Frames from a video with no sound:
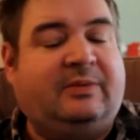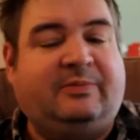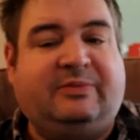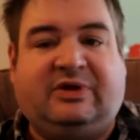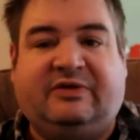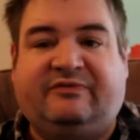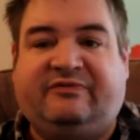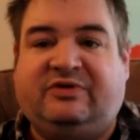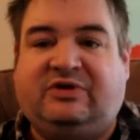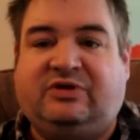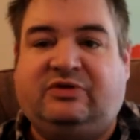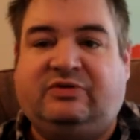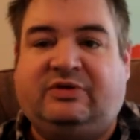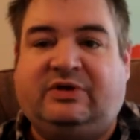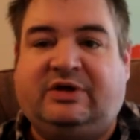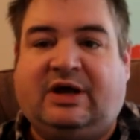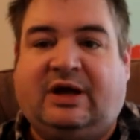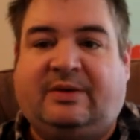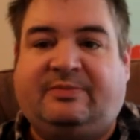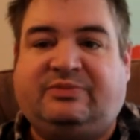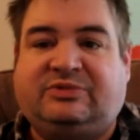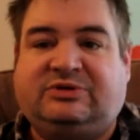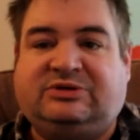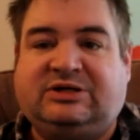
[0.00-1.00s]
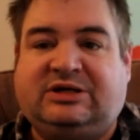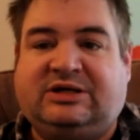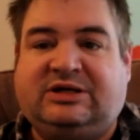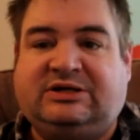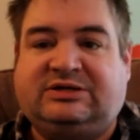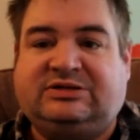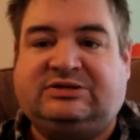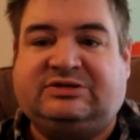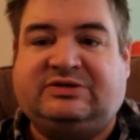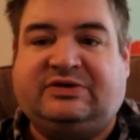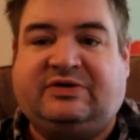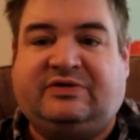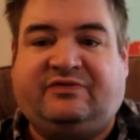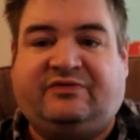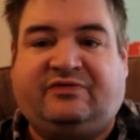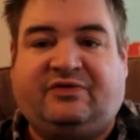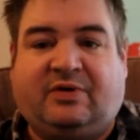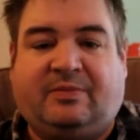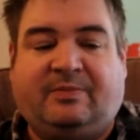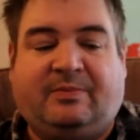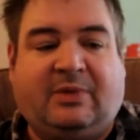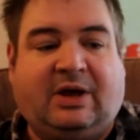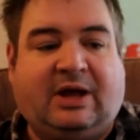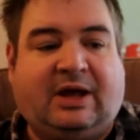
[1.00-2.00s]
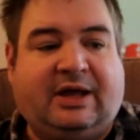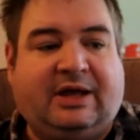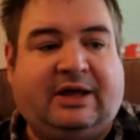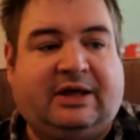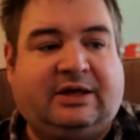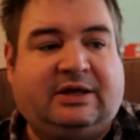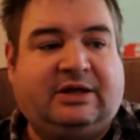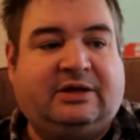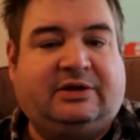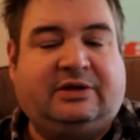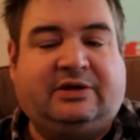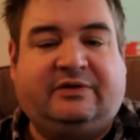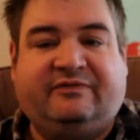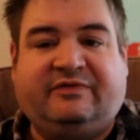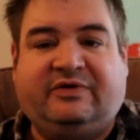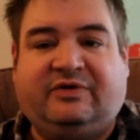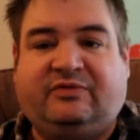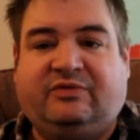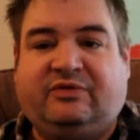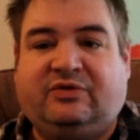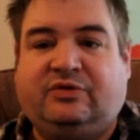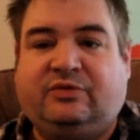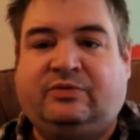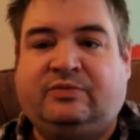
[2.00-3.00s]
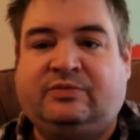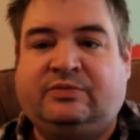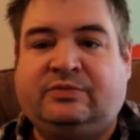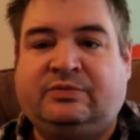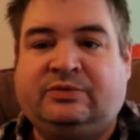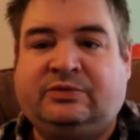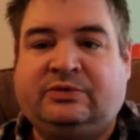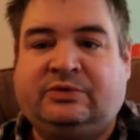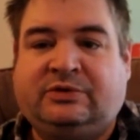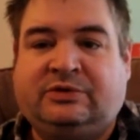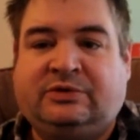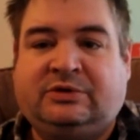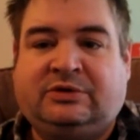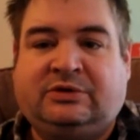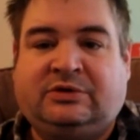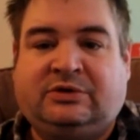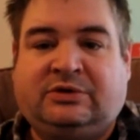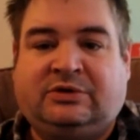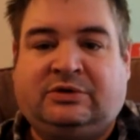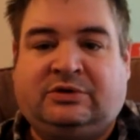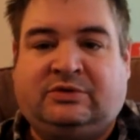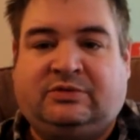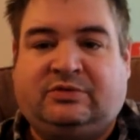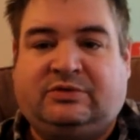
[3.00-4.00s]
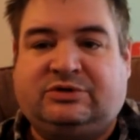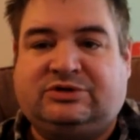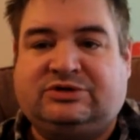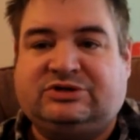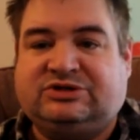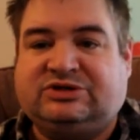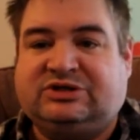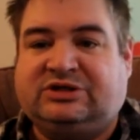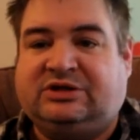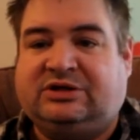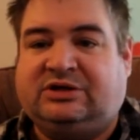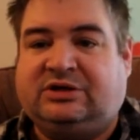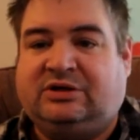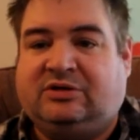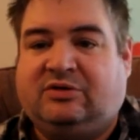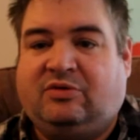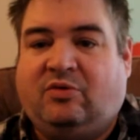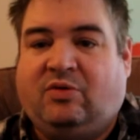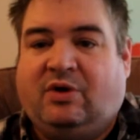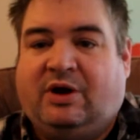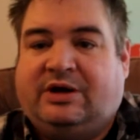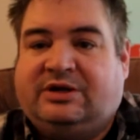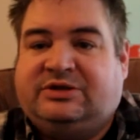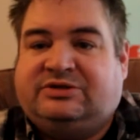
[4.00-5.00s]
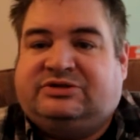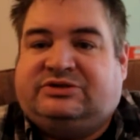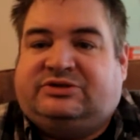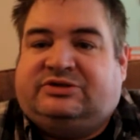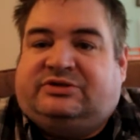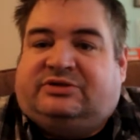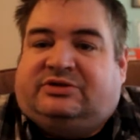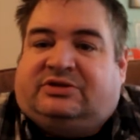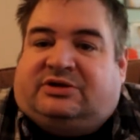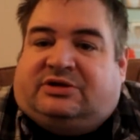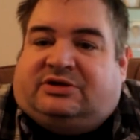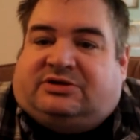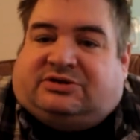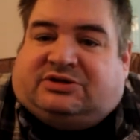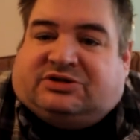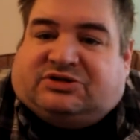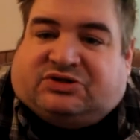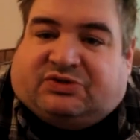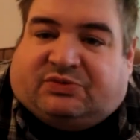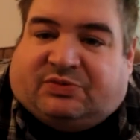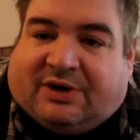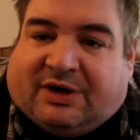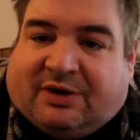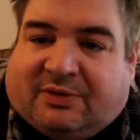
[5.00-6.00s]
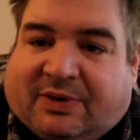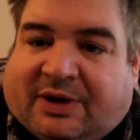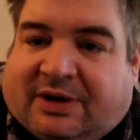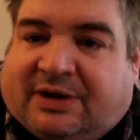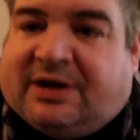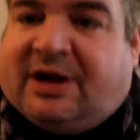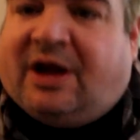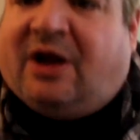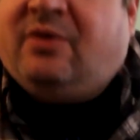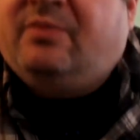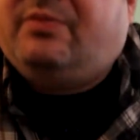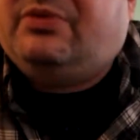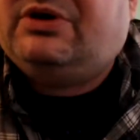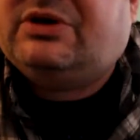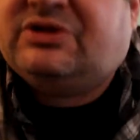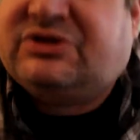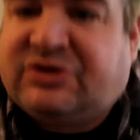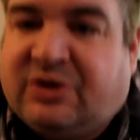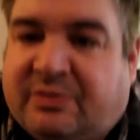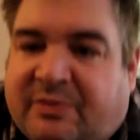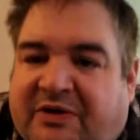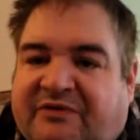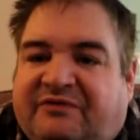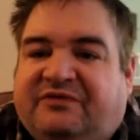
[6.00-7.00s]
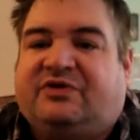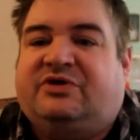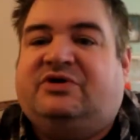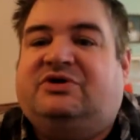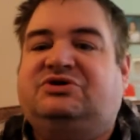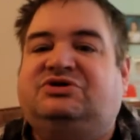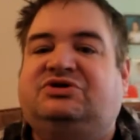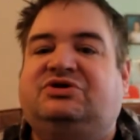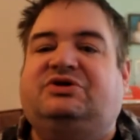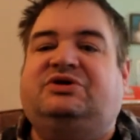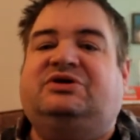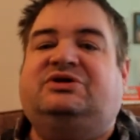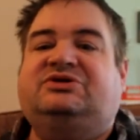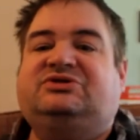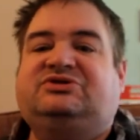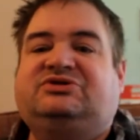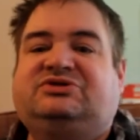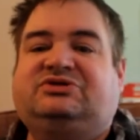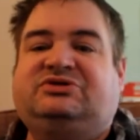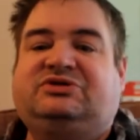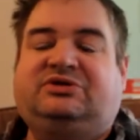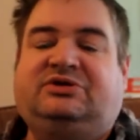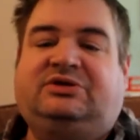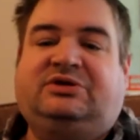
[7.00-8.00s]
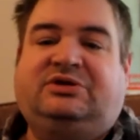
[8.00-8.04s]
I'm giving you the update from my living room, which is in quite a disarray right now because all my furniture is